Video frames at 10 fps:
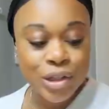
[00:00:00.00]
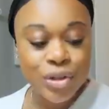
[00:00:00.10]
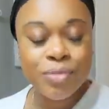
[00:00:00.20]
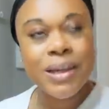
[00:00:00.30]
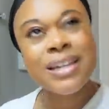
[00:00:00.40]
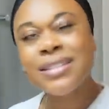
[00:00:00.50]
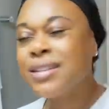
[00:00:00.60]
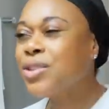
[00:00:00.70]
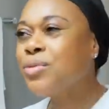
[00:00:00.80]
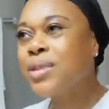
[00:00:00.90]
too because
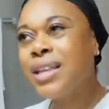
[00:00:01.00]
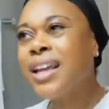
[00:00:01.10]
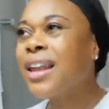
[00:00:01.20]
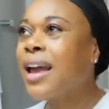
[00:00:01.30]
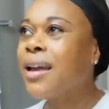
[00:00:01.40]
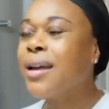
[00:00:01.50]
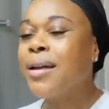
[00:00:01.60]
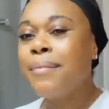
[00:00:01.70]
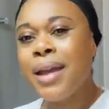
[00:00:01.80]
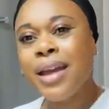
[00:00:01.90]
you would think like
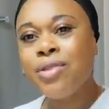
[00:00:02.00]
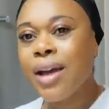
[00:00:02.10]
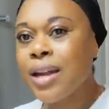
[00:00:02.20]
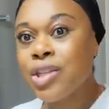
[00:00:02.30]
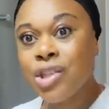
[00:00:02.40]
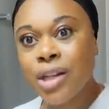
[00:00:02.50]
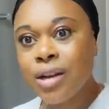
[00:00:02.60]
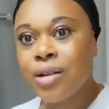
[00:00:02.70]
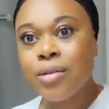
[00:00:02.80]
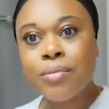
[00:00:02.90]
man you got a
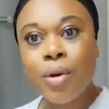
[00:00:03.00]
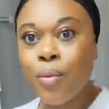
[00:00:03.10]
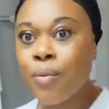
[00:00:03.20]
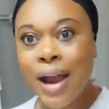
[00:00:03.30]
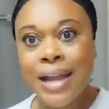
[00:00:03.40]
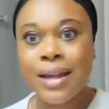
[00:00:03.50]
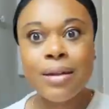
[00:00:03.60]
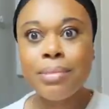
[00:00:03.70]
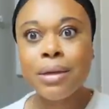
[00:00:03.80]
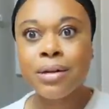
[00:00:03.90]
gym right in
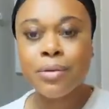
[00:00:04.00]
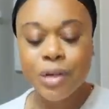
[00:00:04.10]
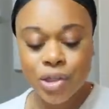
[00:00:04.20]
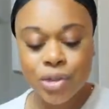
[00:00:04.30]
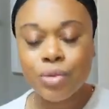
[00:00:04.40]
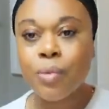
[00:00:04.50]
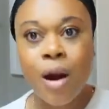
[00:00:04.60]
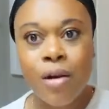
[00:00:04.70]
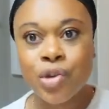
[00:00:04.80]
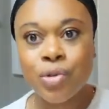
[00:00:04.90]
the building with you
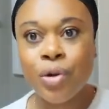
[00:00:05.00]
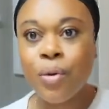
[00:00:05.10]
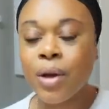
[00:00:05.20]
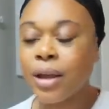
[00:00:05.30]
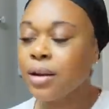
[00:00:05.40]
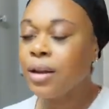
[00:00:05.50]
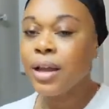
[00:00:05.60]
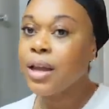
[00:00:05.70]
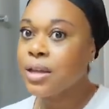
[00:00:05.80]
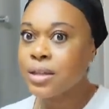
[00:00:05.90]
why aren't you going
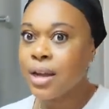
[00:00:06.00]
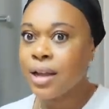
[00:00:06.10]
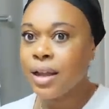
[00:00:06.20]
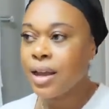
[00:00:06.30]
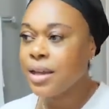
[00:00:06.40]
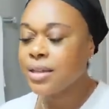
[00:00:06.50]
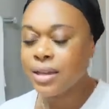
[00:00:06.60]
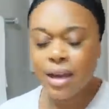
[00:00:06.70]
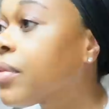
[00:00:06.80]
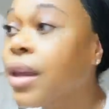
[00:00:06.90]
it is not that
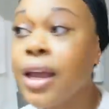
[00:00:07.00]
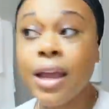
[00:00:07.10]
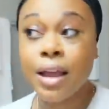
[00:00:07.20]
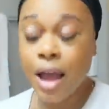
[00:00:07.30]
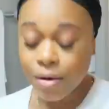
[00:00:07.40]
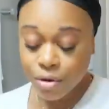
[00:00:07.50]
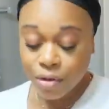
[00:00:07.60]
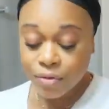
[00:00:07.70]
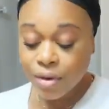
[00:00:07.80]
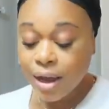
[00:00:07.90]
easy i don't
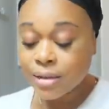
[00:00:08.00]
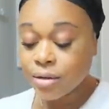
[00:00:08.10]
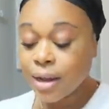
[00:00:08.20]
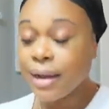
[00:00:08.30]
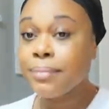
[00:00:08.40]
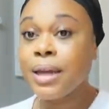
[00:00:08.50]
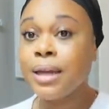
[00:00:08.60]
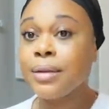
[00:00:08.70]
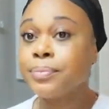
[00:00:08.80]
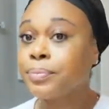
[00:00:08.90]
know if you guys are like me